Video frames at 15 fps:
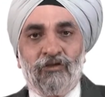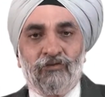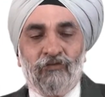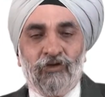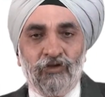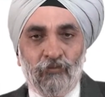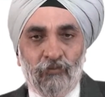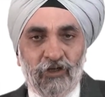
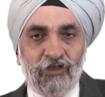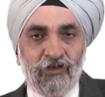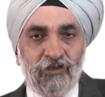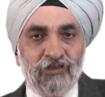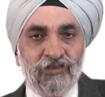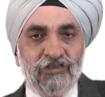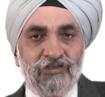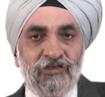When you
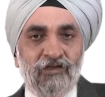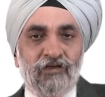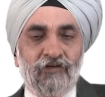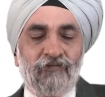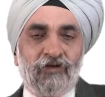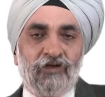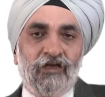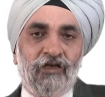monitor these
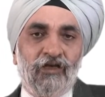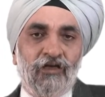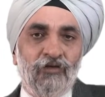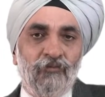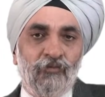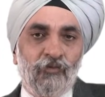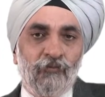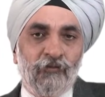children for clinical
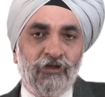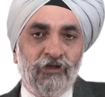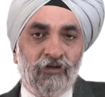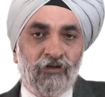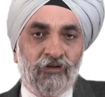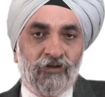improvement,